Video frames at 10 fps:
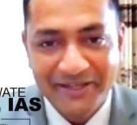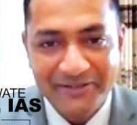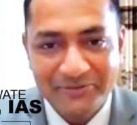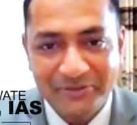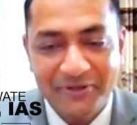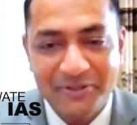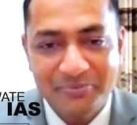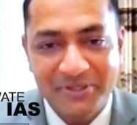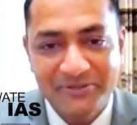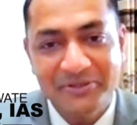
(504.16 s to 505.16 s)
So the first
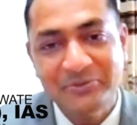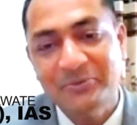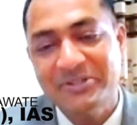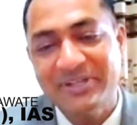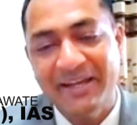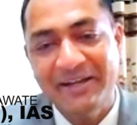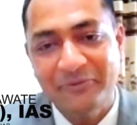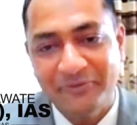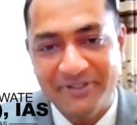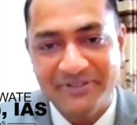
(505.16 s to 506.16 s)
person who was ahead
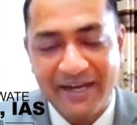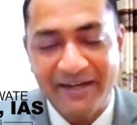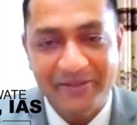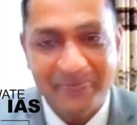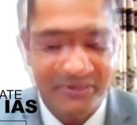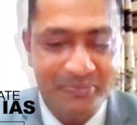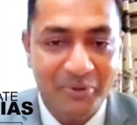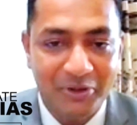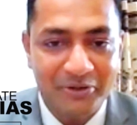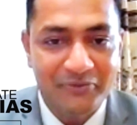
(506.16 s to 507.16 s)
of us had the
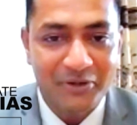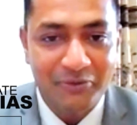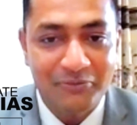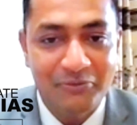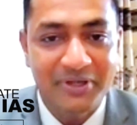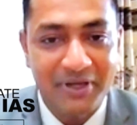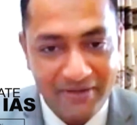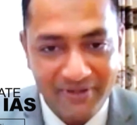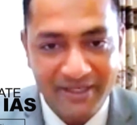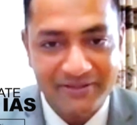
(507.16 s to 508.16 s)
important work of doing
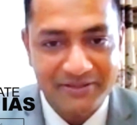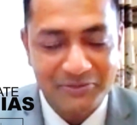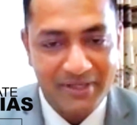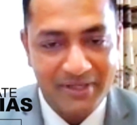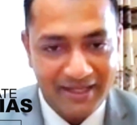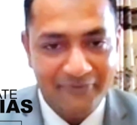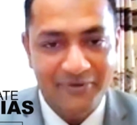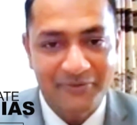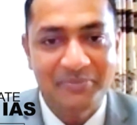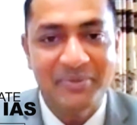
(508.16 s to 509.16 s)
navigation so that
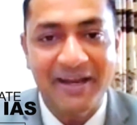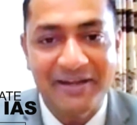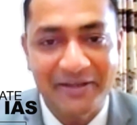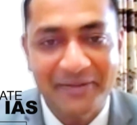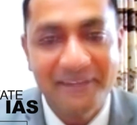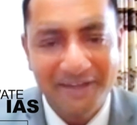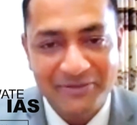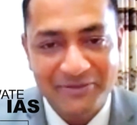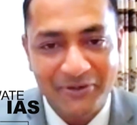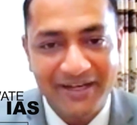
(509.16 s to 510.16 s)
everyone behind him
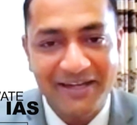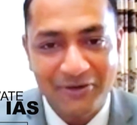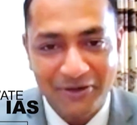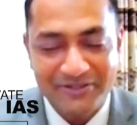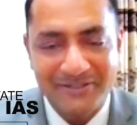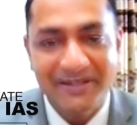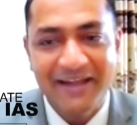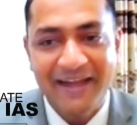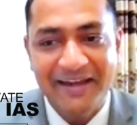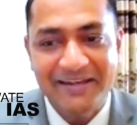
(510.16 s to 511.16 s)
does not get lost.
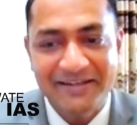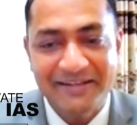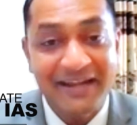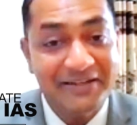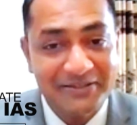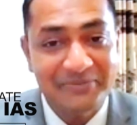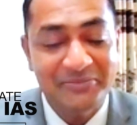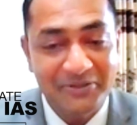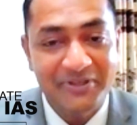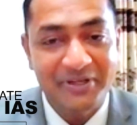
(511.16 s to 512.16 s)
And that is
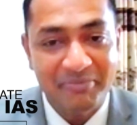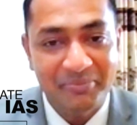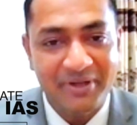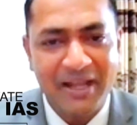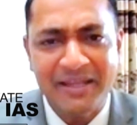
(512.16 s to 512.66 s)
something we remember.